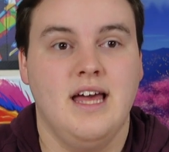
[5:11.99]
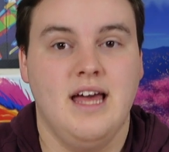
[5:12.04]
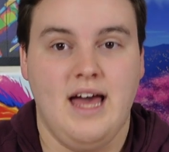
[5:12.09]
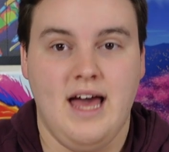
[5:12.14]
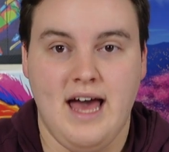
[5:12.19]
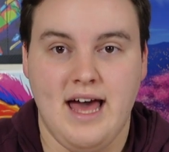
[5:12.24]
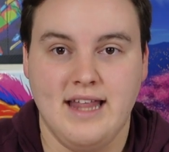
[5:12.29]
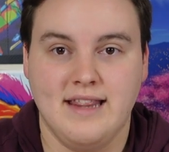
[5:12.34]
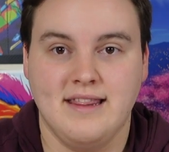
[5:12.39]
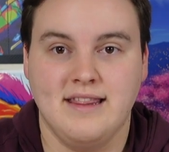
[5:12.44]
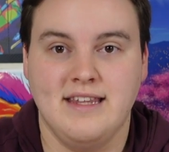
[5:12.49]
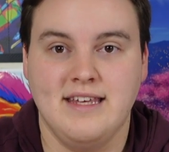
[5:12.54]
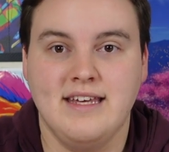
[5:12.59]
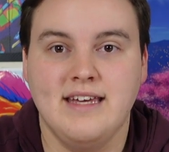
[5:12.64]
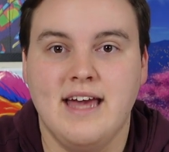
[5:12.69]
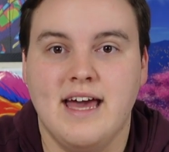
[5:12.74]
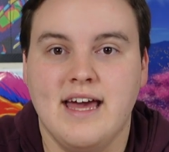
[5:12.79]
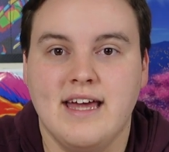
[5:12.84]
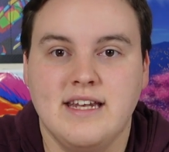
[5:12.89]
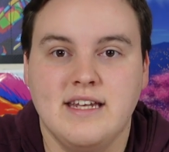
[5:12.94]
at
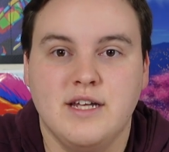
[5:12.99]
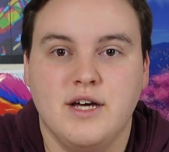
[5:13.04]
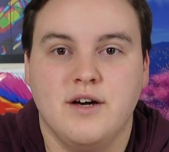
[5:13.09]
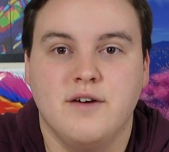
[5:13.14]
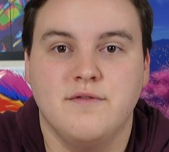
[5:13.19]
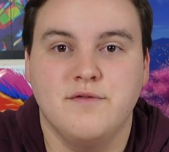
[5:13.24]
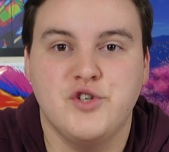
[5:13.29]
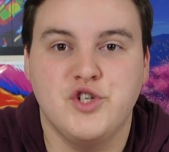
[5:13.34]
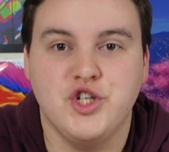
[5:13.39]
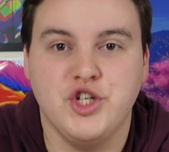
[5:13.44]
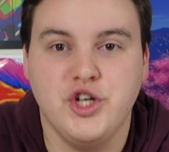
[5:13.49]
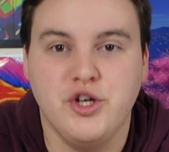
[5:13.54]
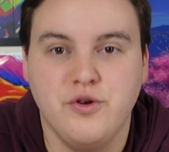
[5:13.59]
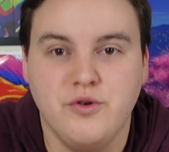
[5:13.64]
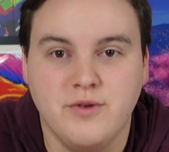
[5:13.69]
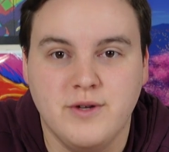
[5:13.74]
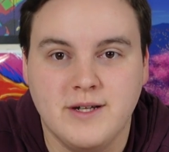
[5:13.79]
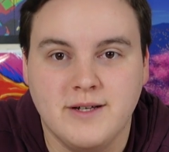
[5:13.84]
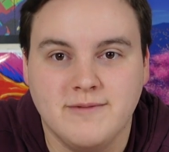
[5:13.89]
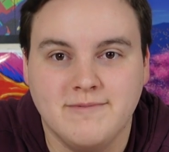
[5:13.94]
the end of
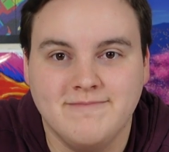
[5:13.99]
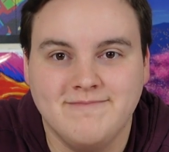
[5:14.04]
June,